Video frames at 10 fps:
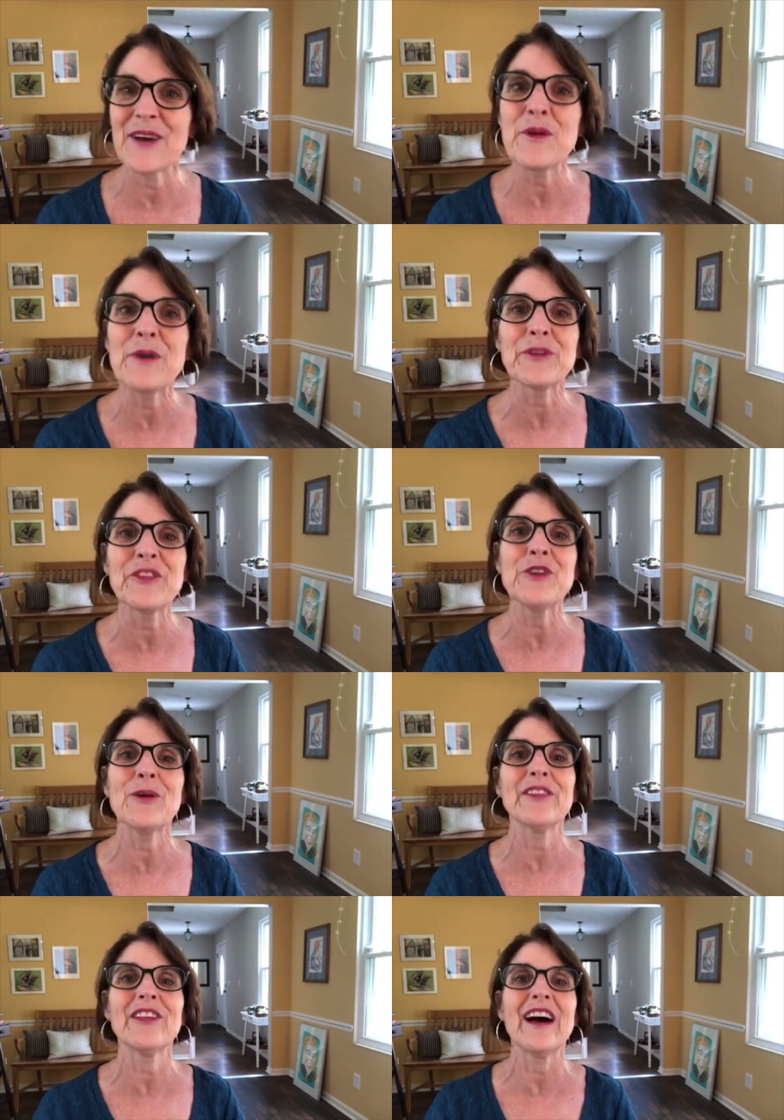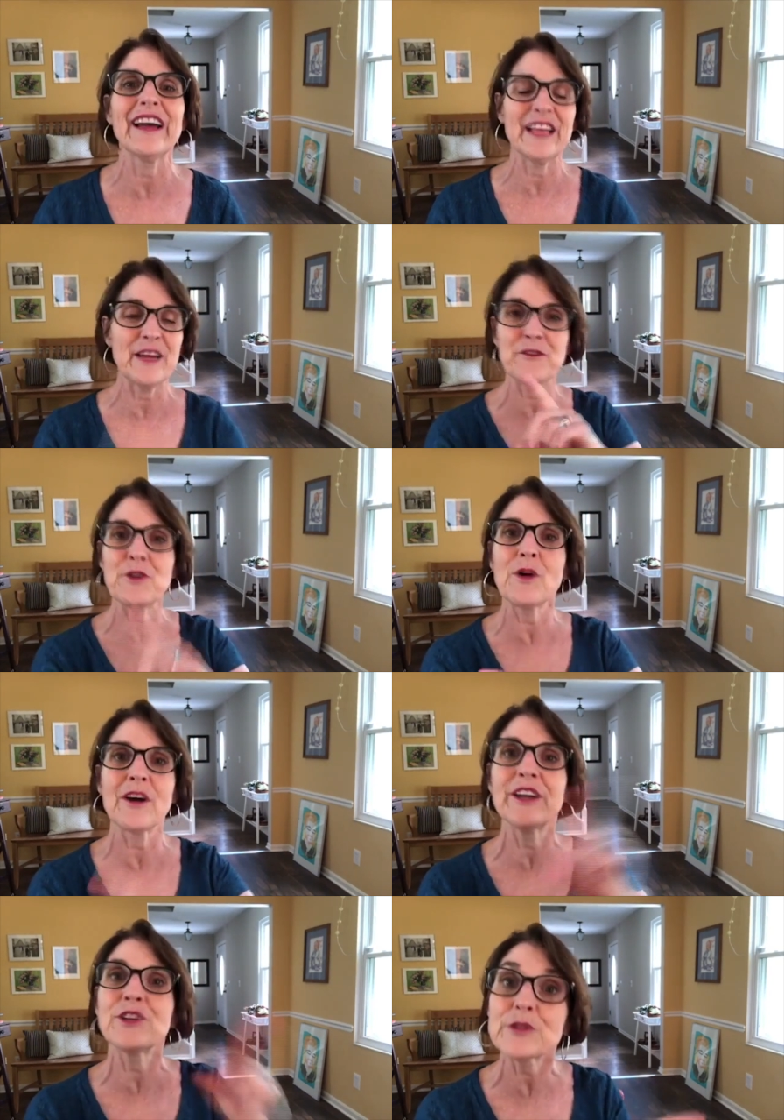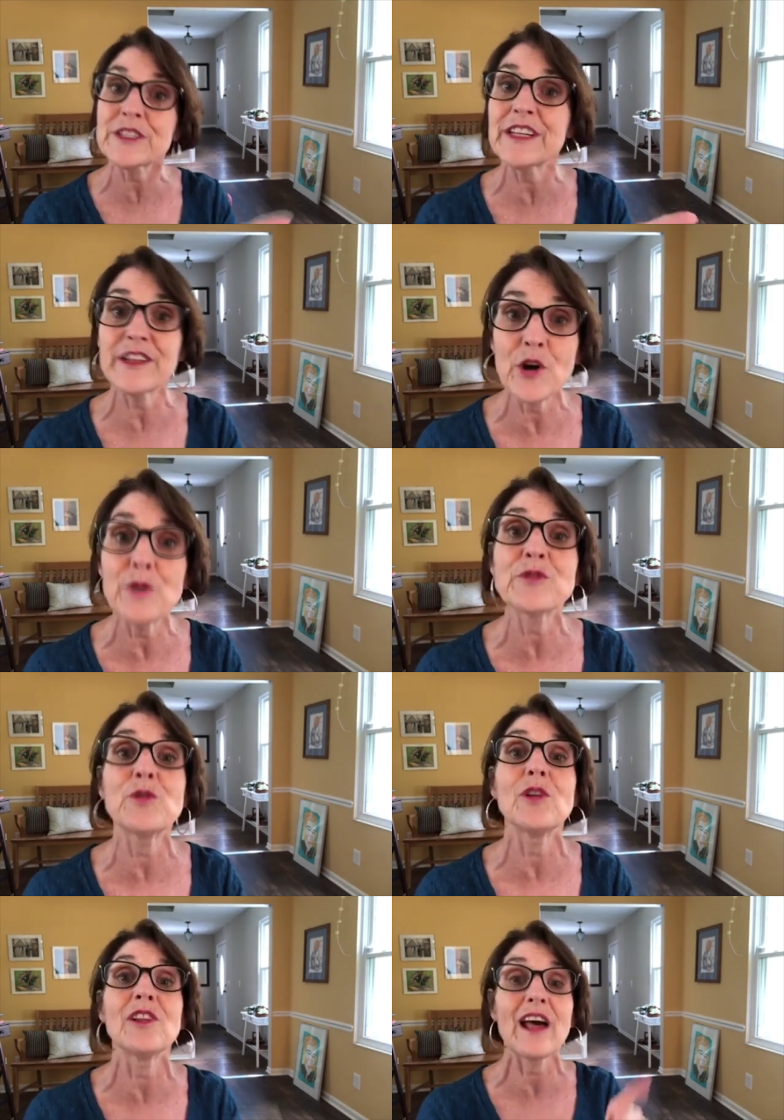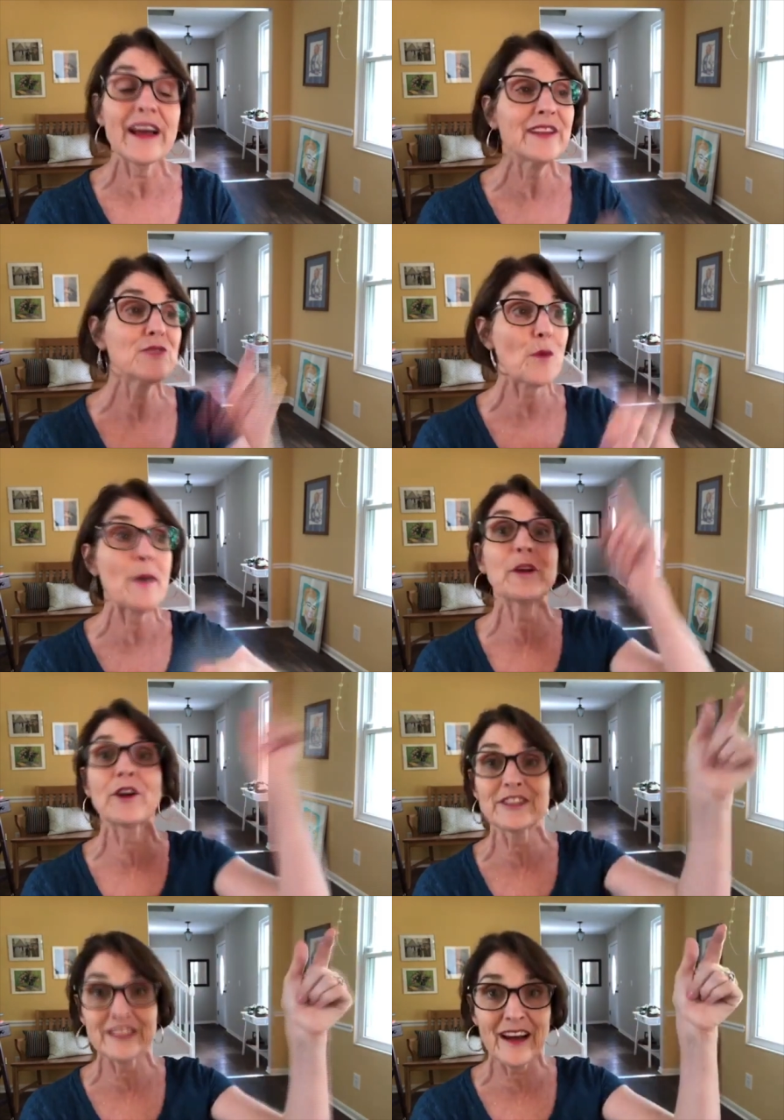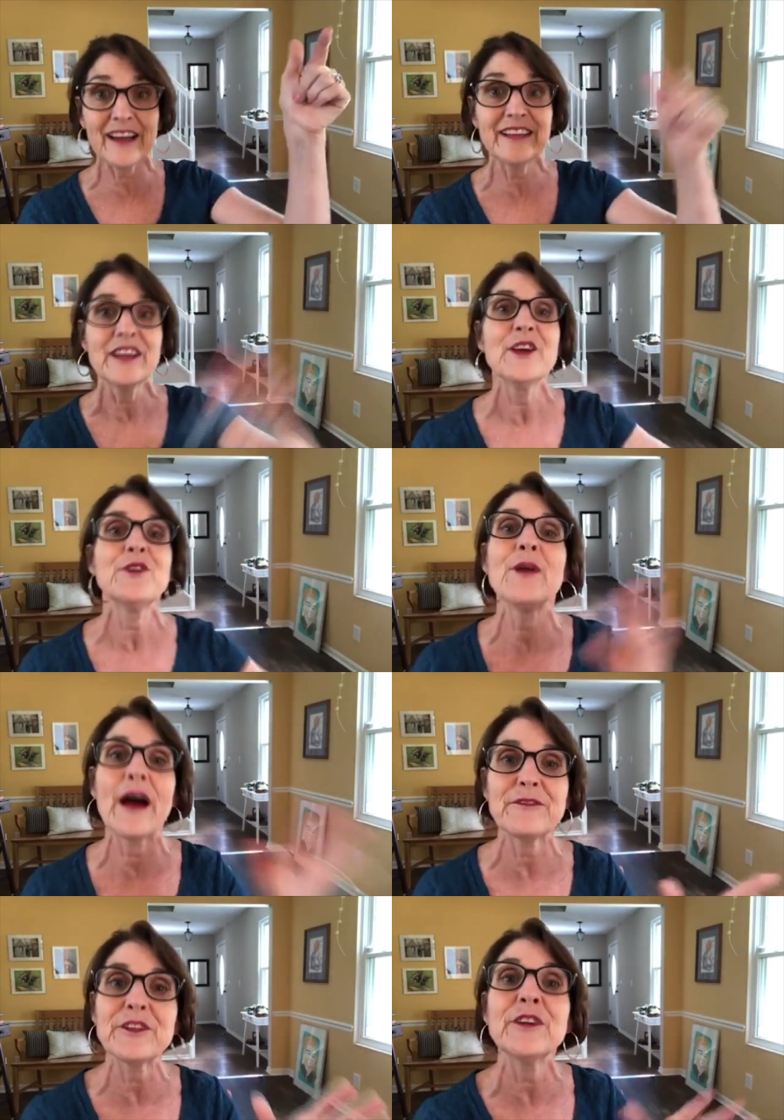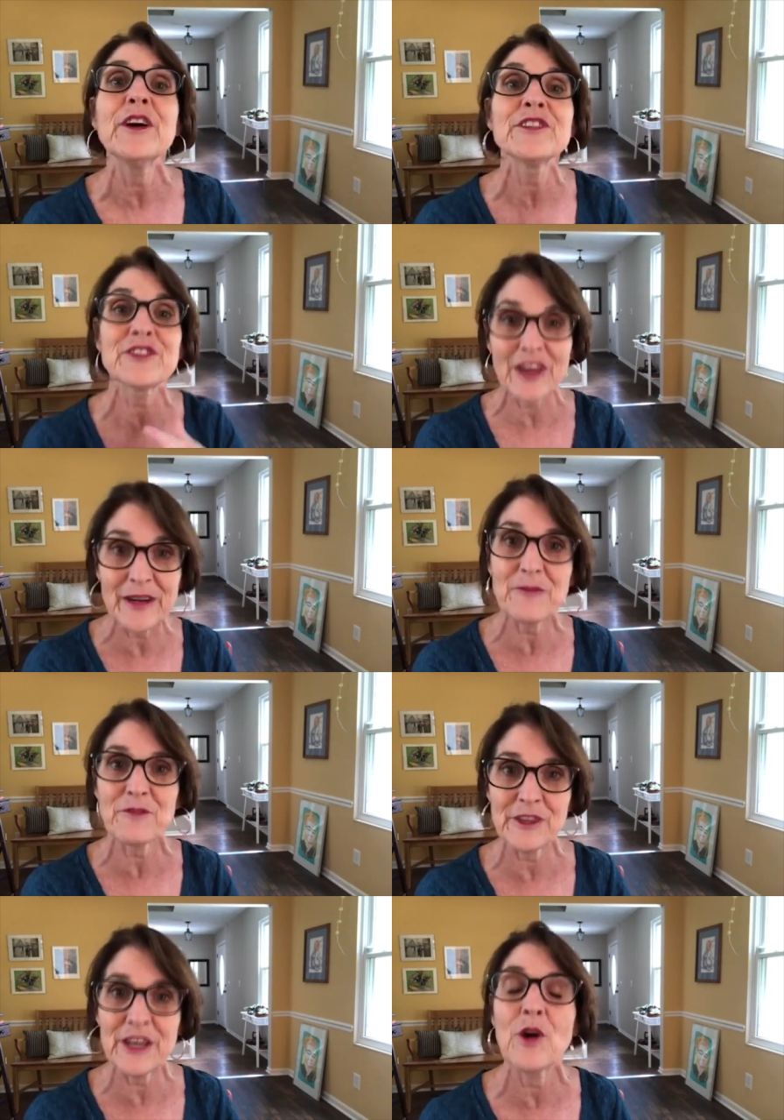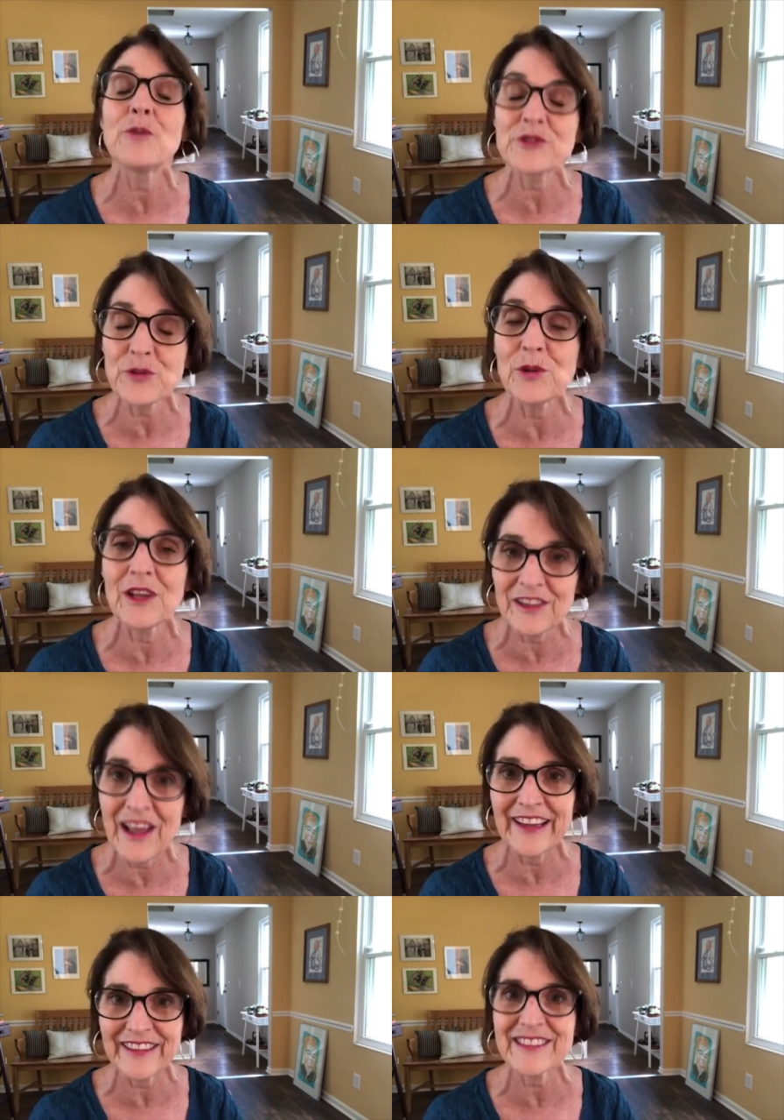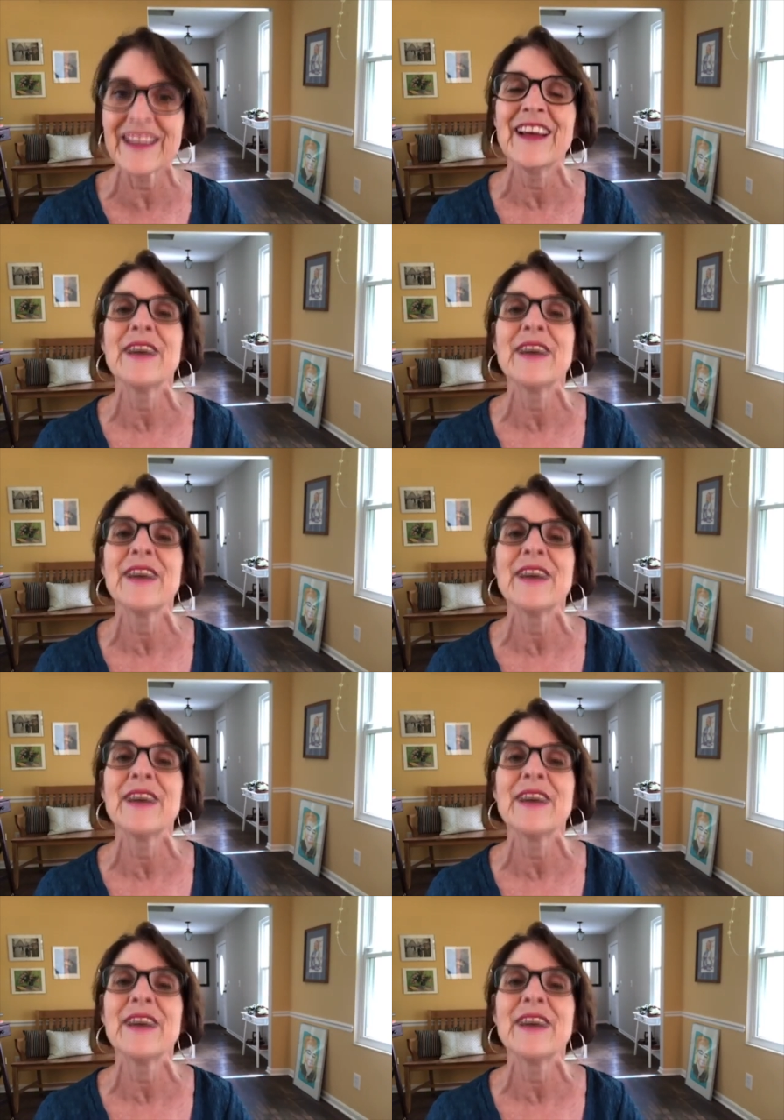we will see you online. If you are interested in the Homeschool Alliance webinar tonight, you have to sign up for the Homeschool Alliance.